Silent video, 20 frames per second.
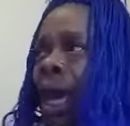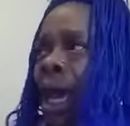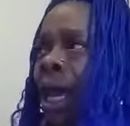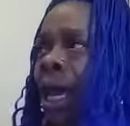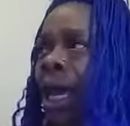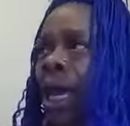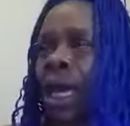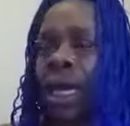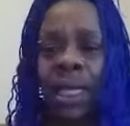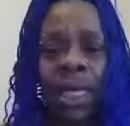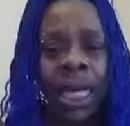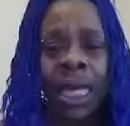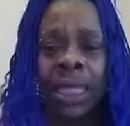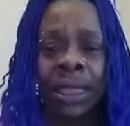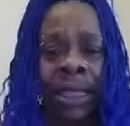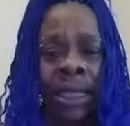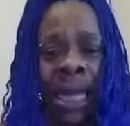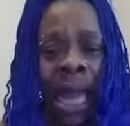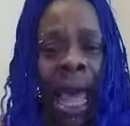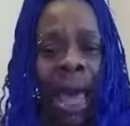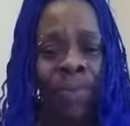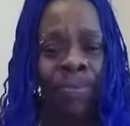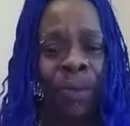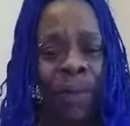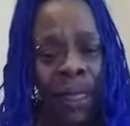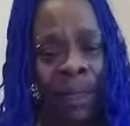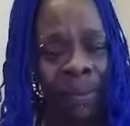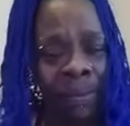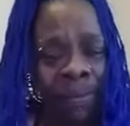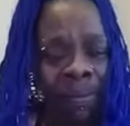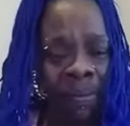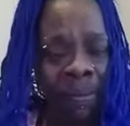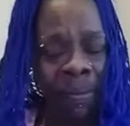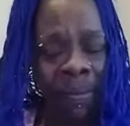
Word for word: And it's slapping.